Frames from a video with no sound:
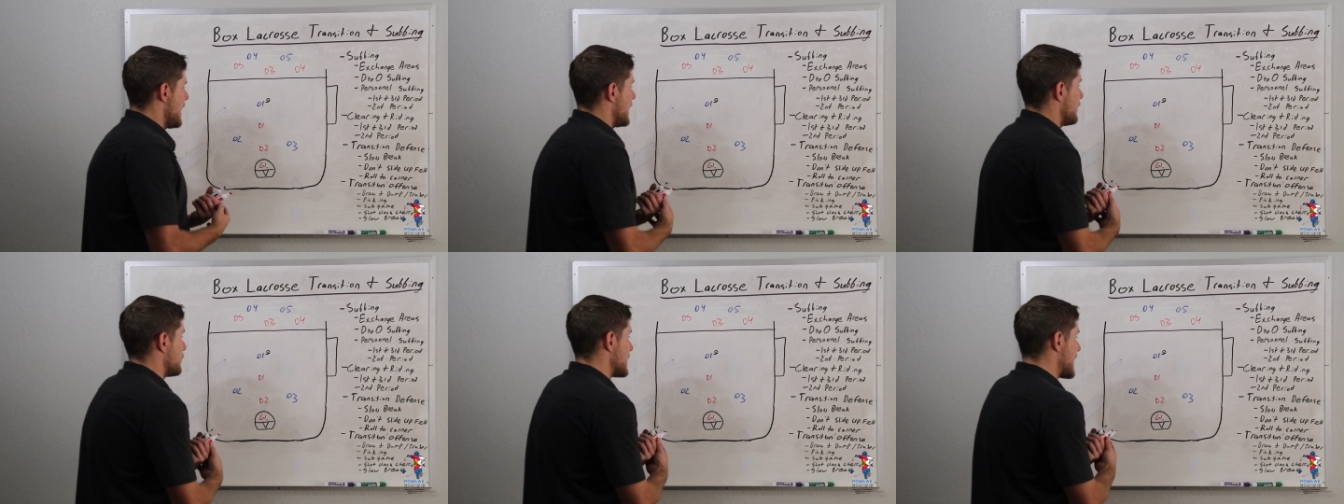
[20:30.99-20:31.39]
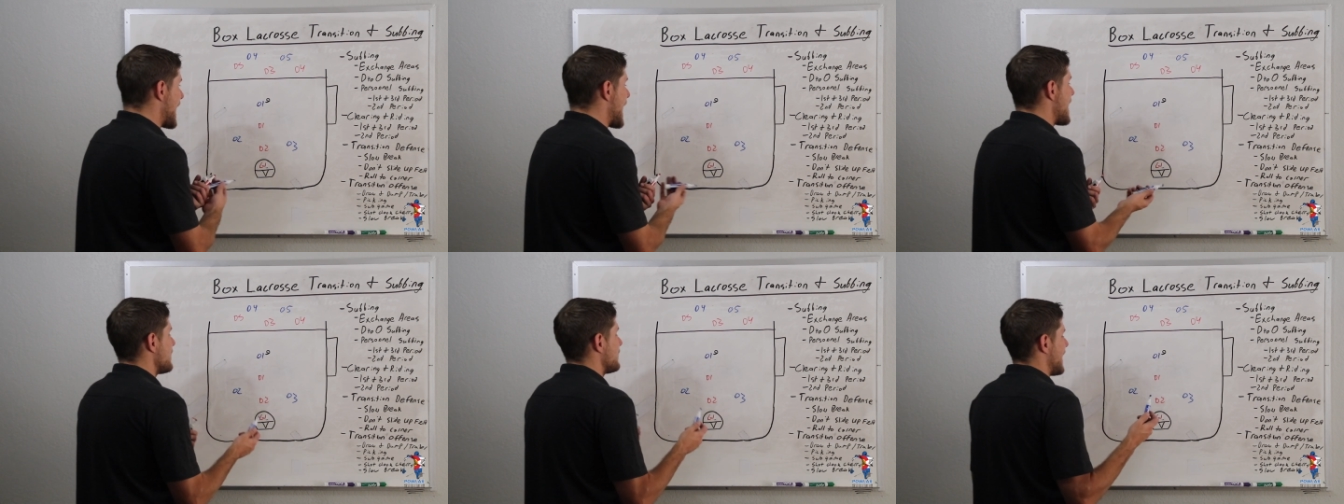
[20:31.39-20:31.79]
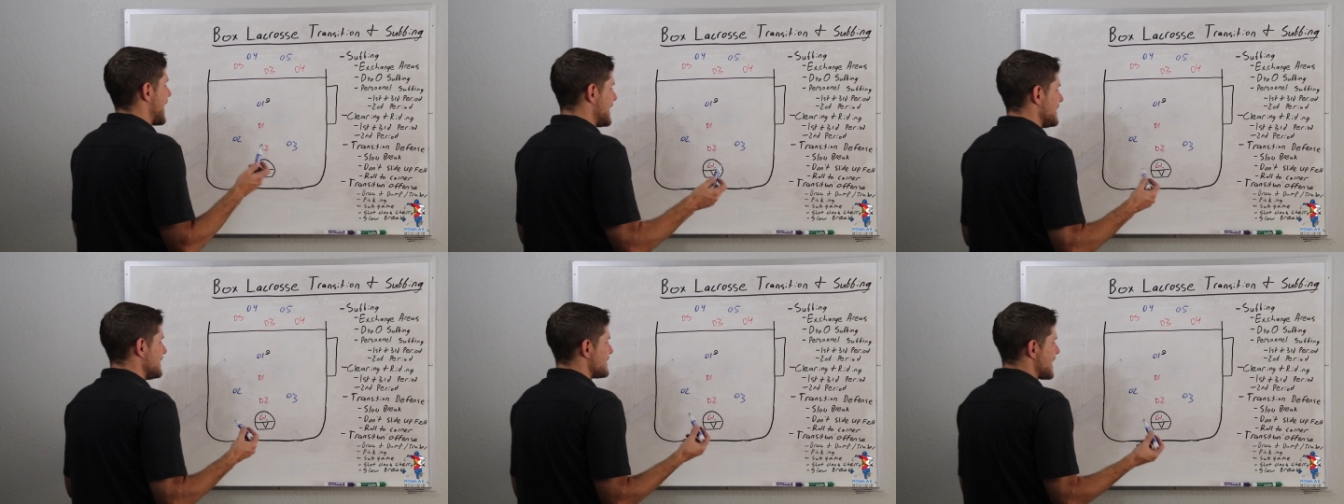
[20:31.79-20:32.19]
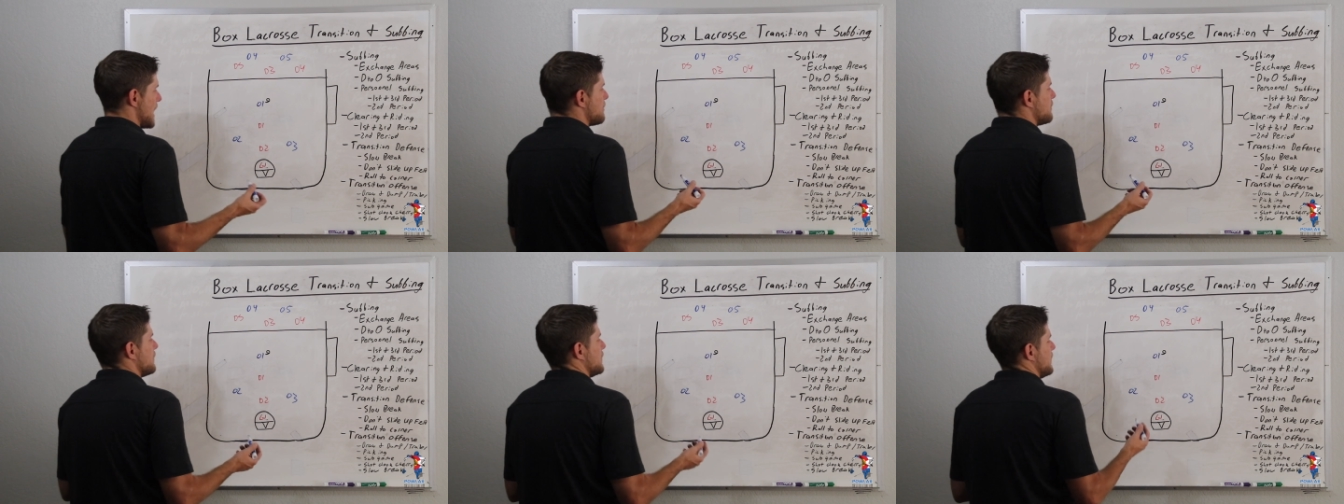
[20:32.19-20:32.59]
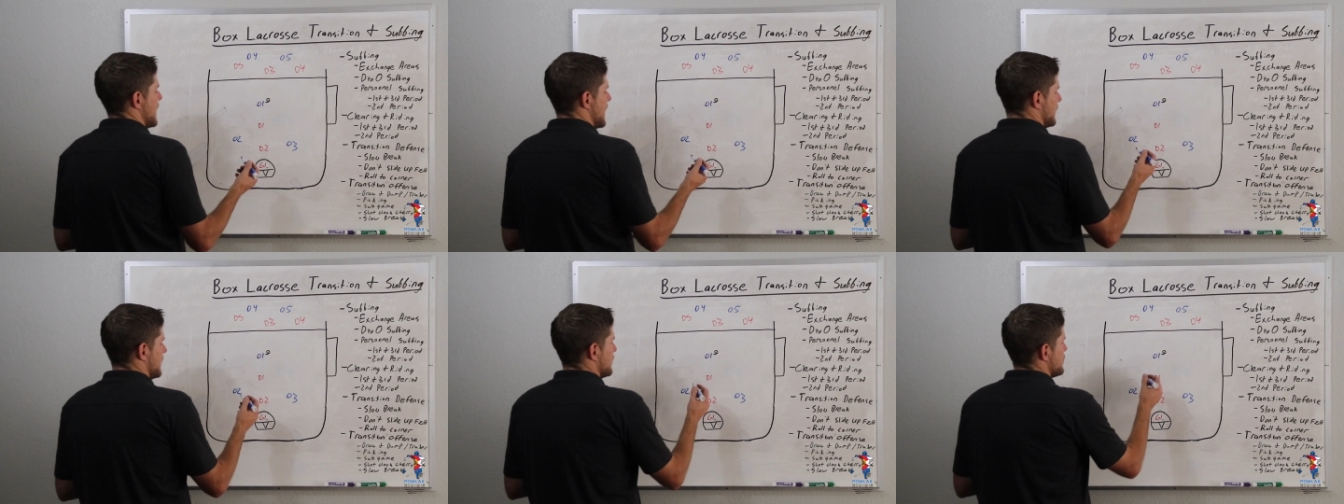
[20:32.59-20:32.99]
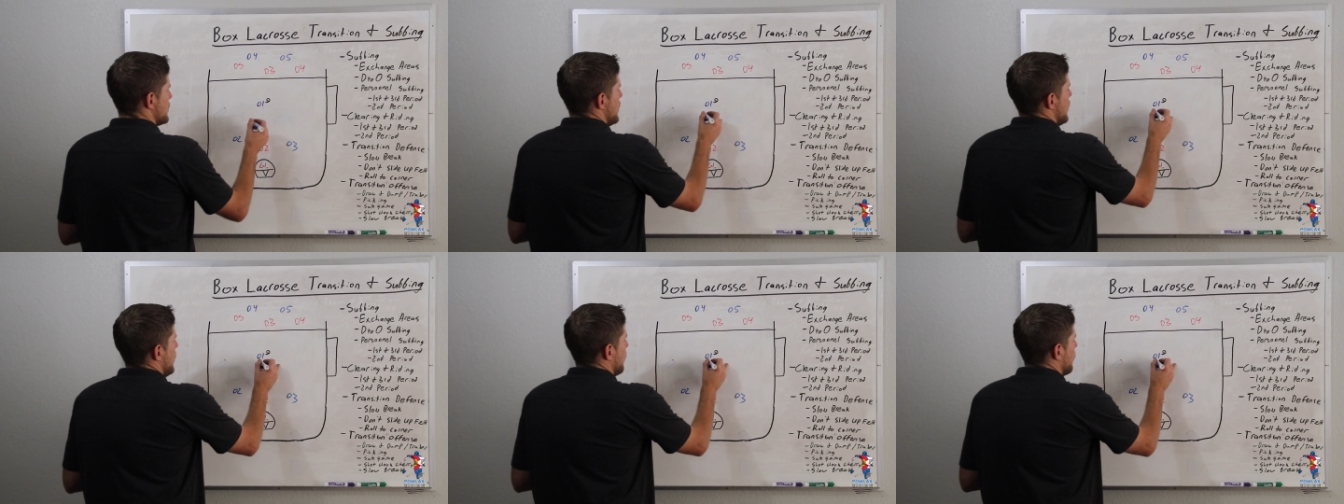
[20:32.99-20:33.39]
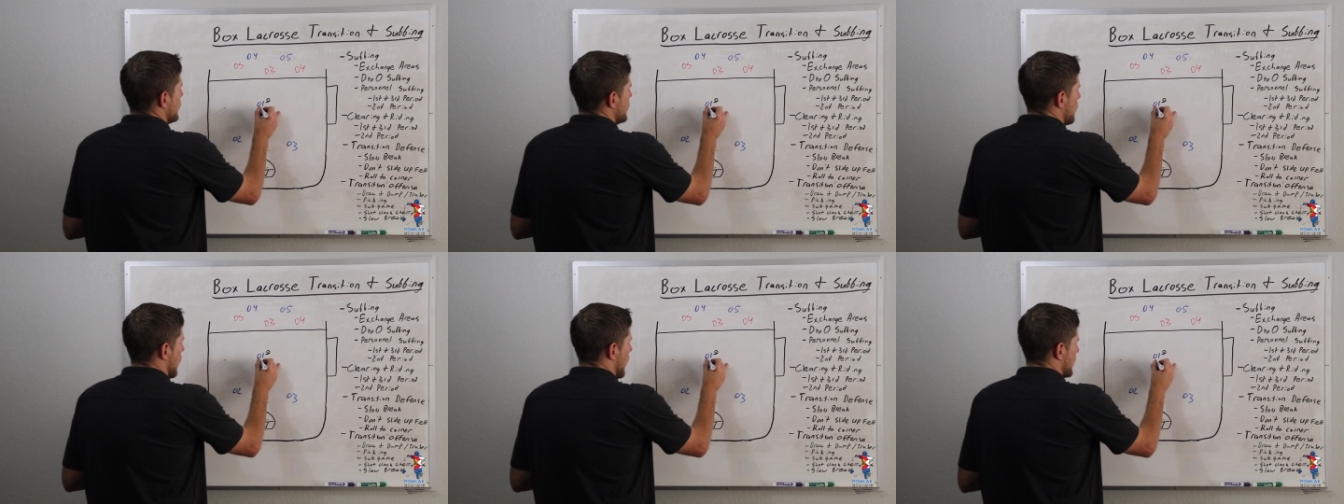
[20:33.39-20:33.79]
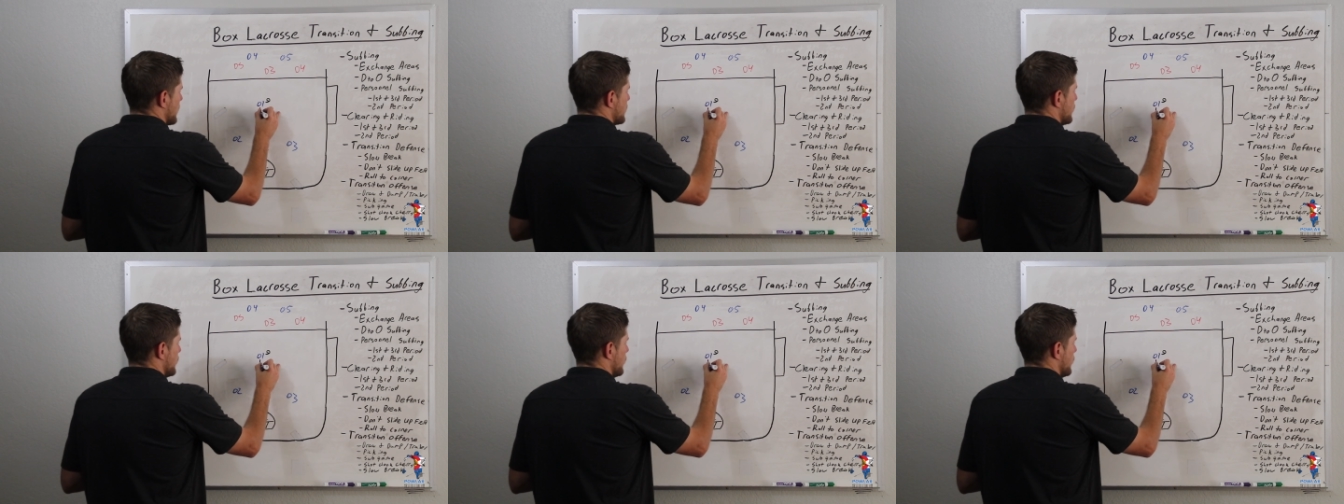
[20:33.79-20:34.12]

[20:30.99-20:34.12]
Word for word: if we have any type of advantage, we want